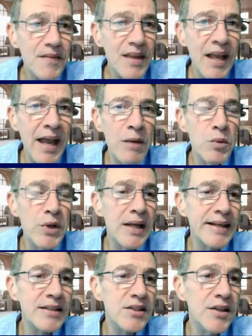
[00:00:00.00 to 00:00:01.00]
and would
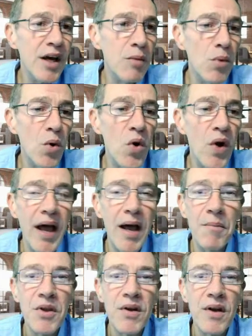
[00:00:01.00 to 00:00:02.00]
like to know more.
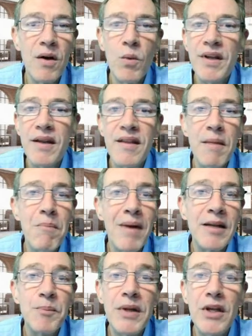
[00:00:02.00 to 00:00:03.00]
What there
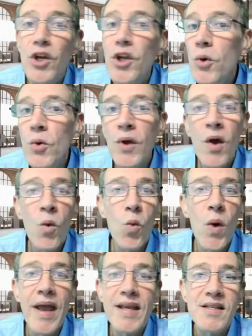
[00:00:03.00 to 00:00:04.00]
might be new
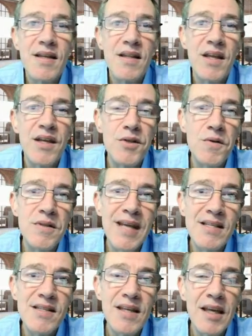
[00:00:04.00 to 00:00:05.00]
ways that they do
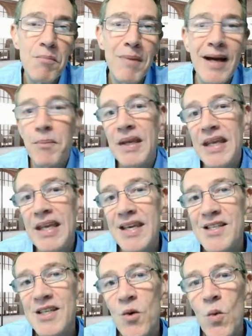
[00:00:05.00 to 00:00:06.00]
testing. It might be
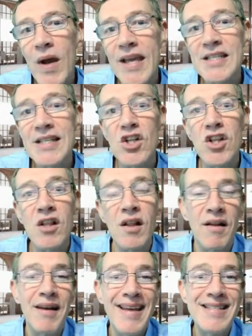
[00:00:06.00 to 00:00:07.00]
easier ways,
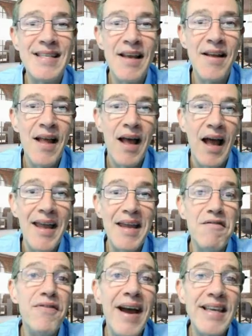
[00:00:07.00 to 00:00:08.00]
less
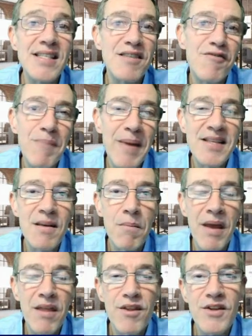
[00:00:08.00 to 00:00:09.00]
invasive
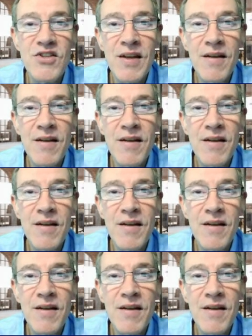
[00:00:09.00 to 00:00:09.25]
methods.